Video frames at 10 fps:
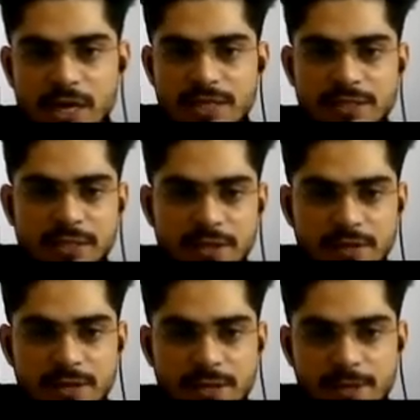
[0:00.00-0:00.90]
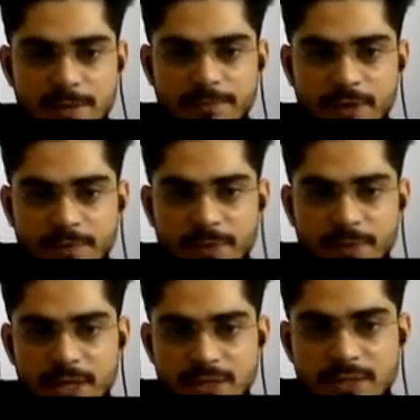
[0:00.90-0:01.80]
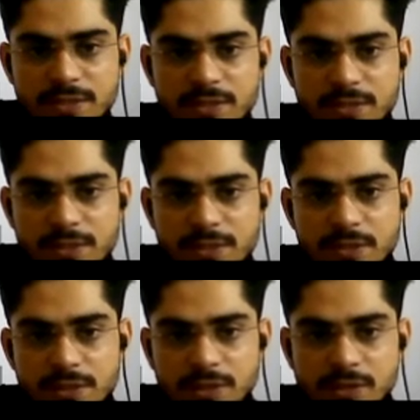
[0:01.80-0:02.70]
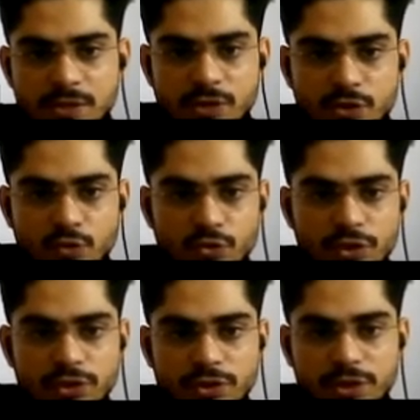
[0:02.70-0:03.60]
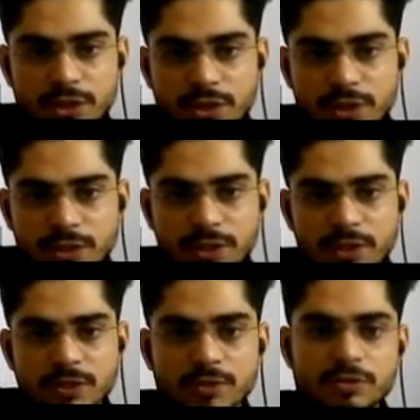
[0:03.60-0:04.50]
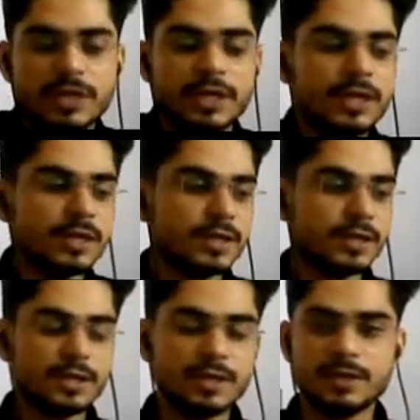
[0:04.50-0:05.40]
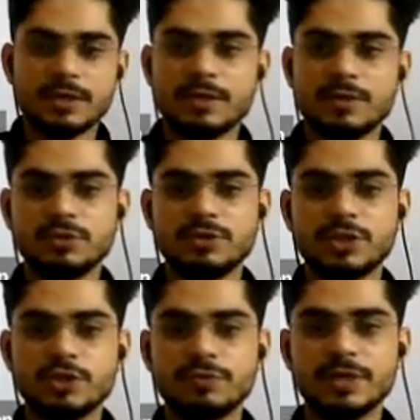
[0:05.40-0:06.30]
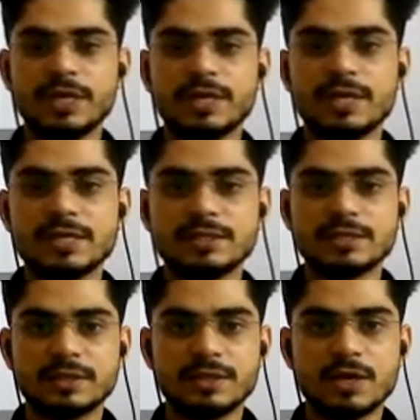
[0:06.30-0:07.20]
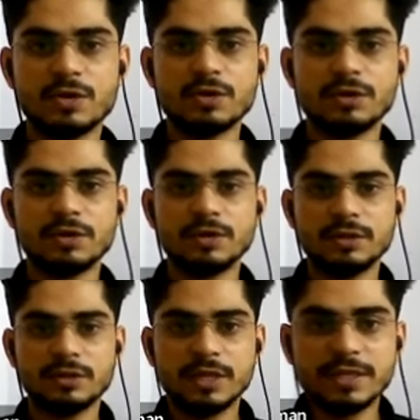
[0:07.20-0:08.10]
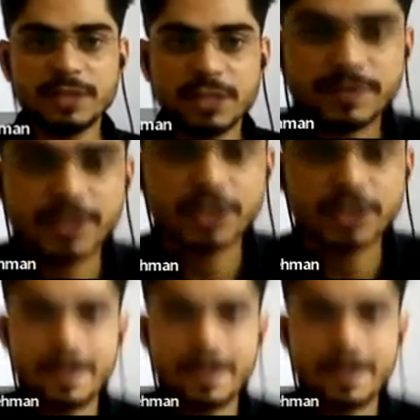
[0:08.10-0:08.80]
answer 1 plus root 3. Okay. Root 3 you will get the answer. Now in this way you